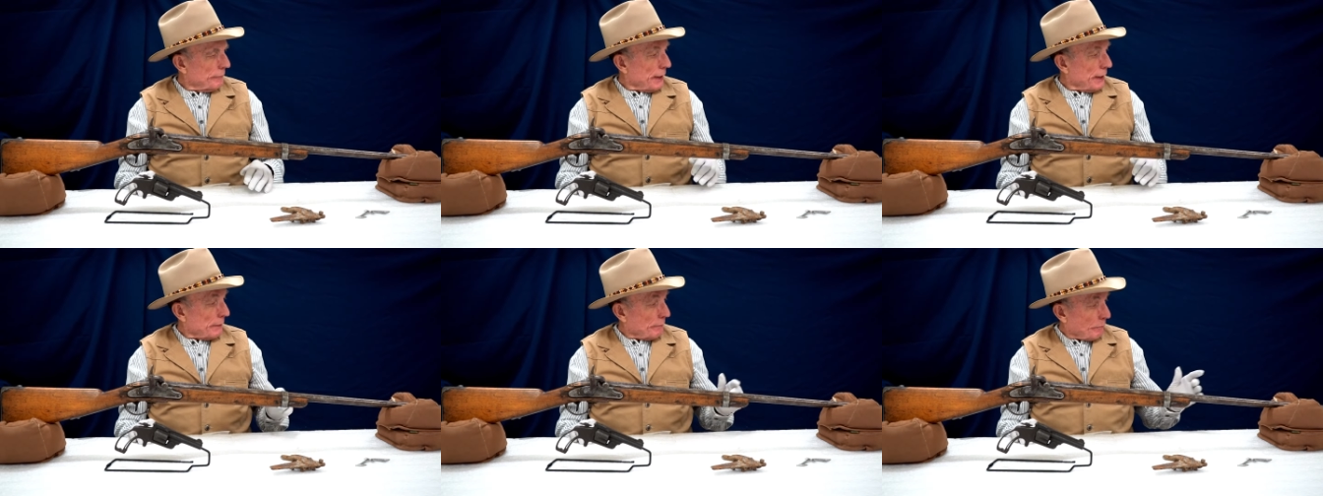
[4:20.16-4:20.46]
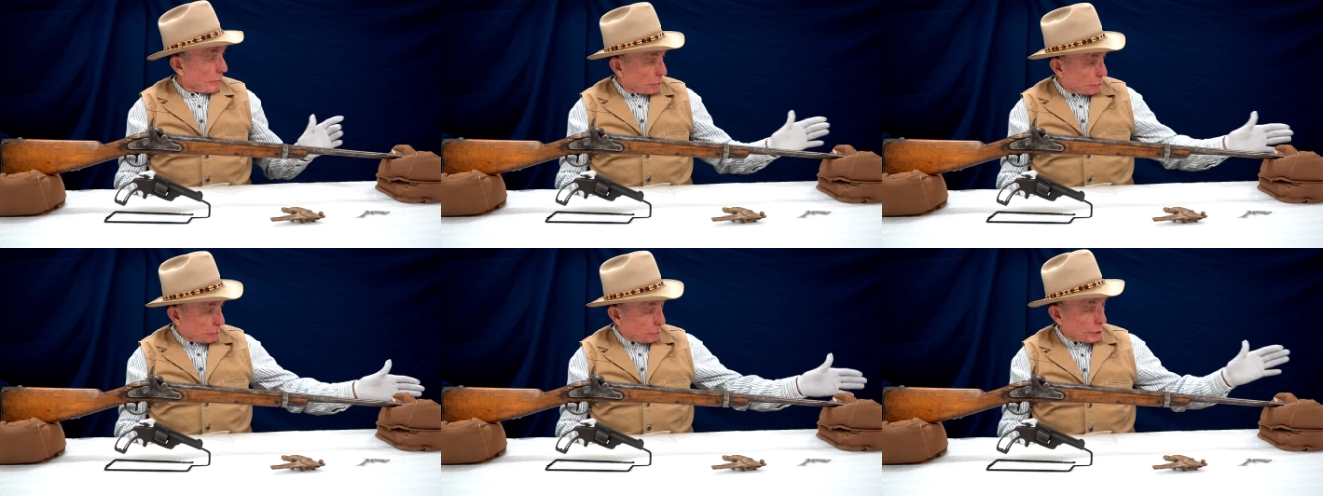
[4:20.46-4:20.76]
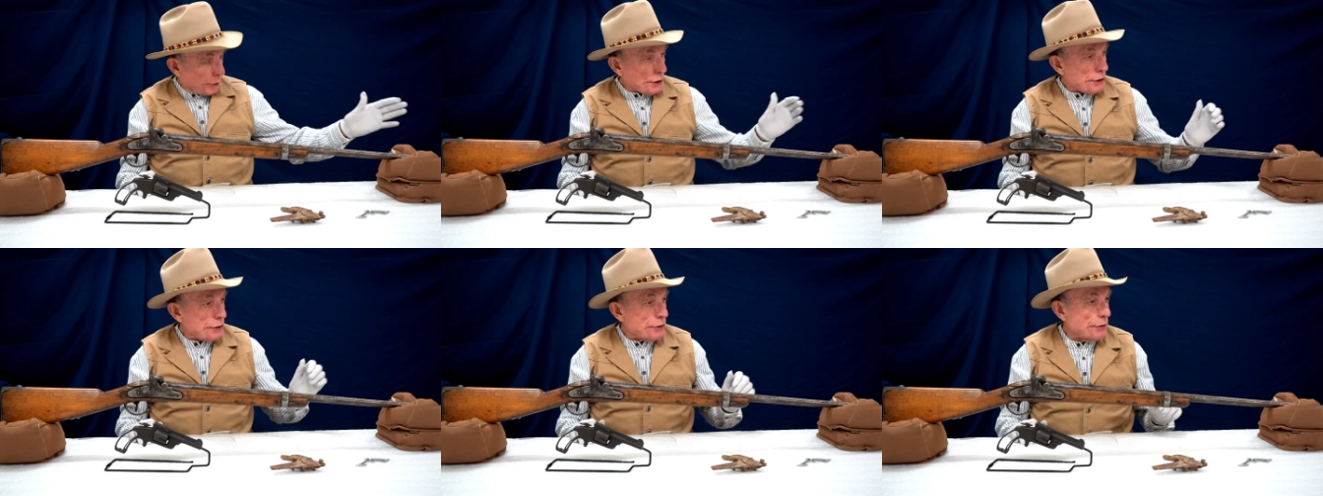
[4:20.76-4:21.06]
that
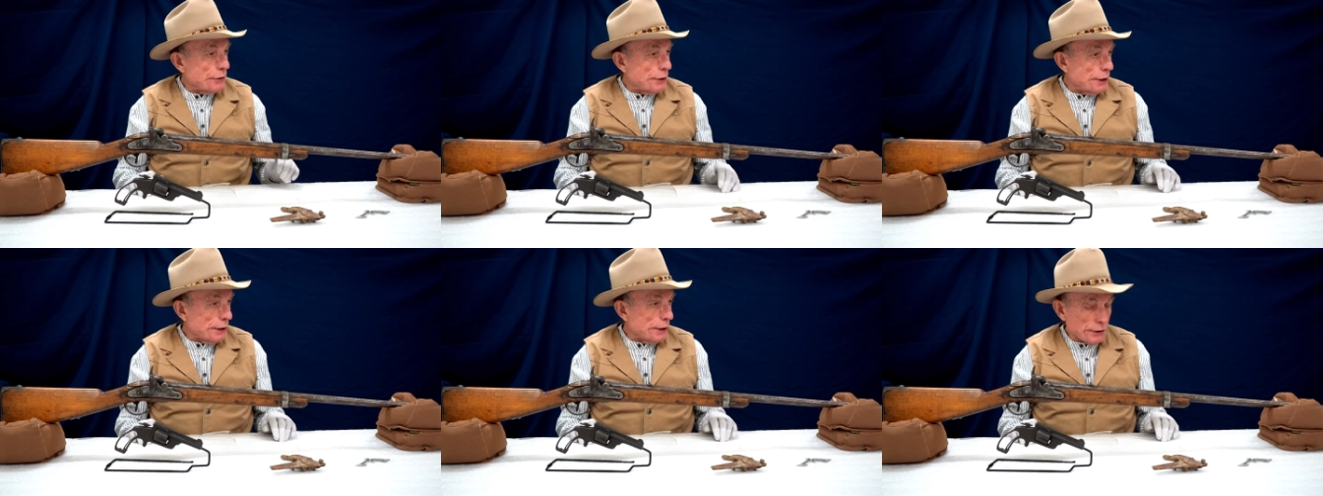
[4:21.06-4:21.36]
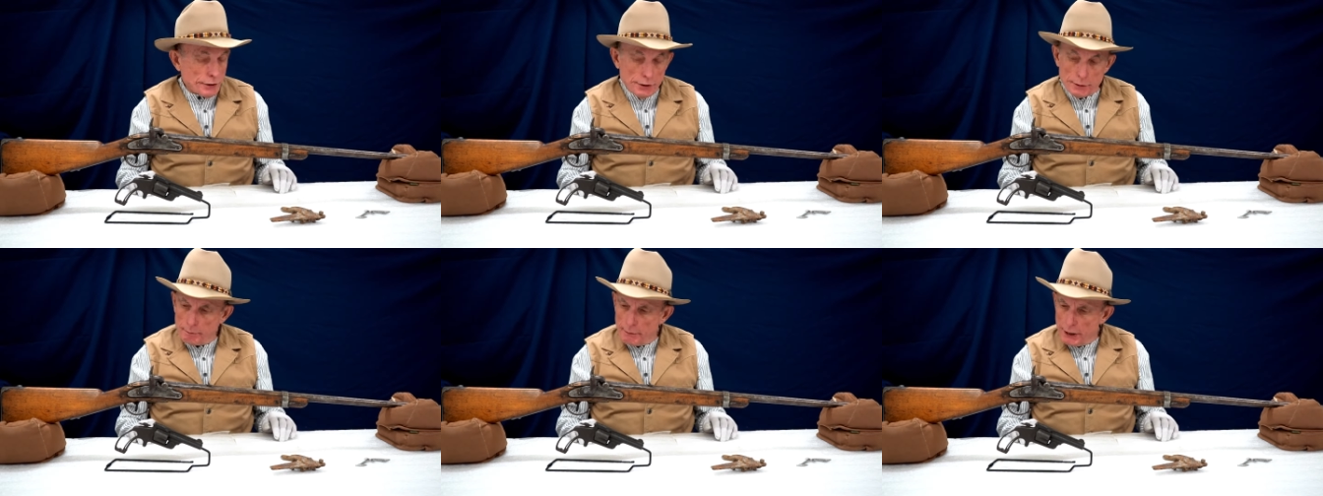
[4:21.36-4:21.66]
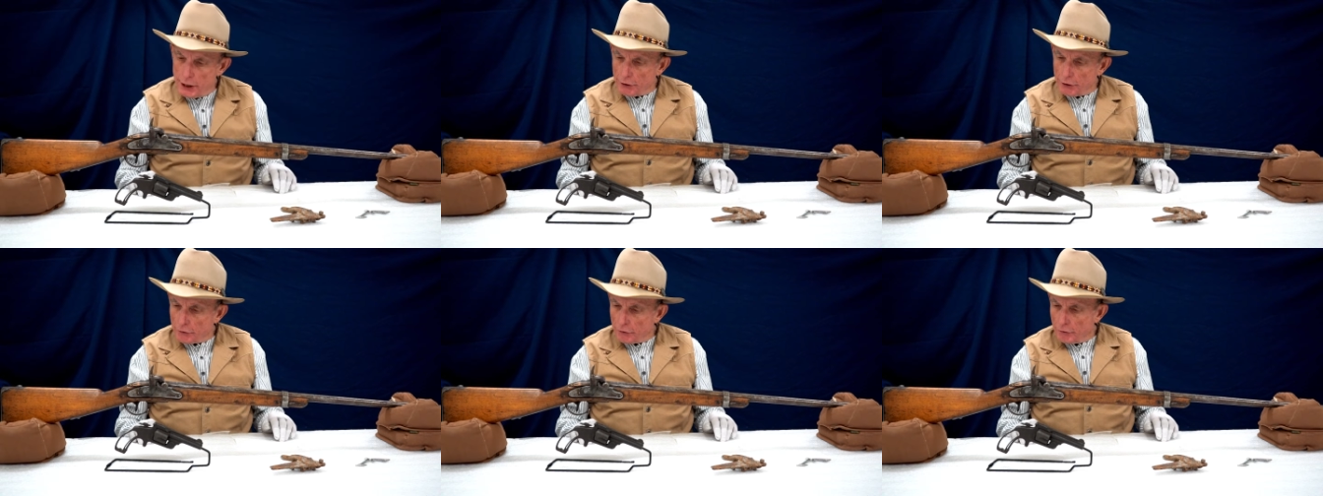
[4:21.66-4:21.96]
reached to the end of the
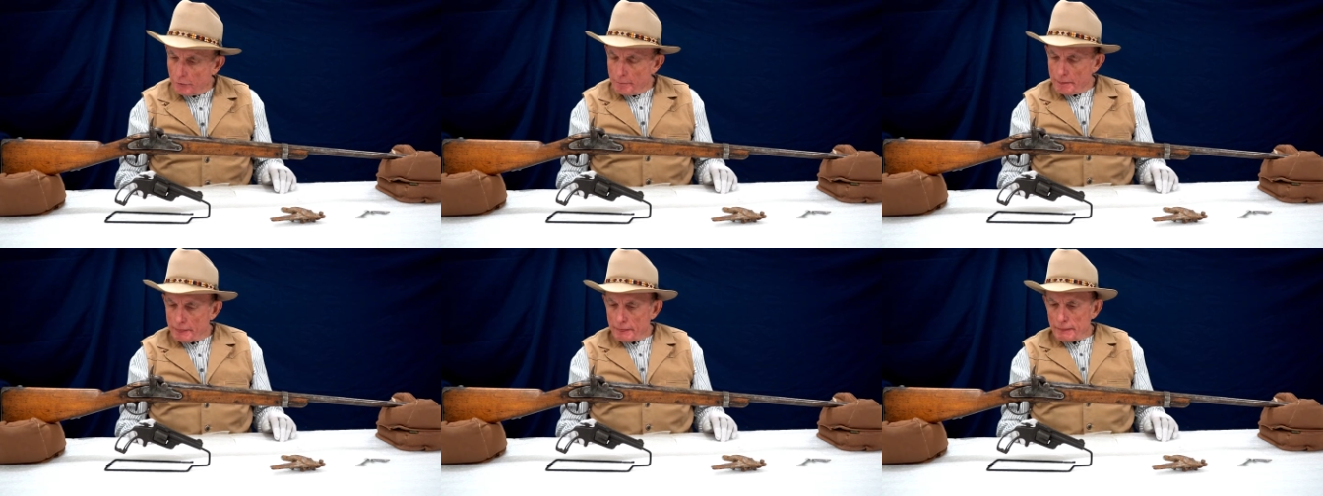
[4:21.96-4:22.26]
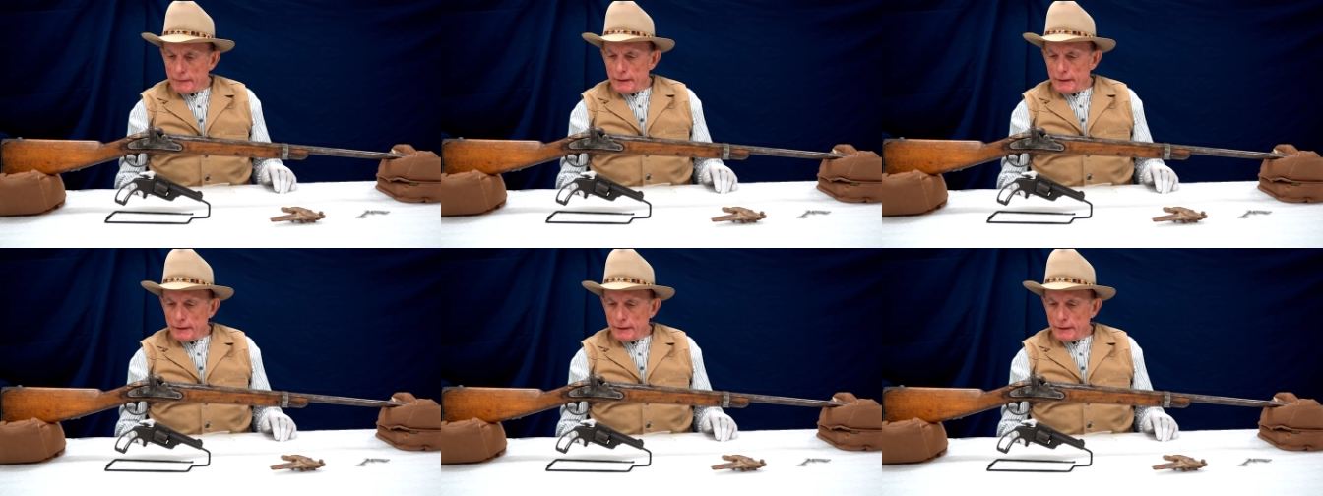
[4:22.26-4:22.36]
barrel.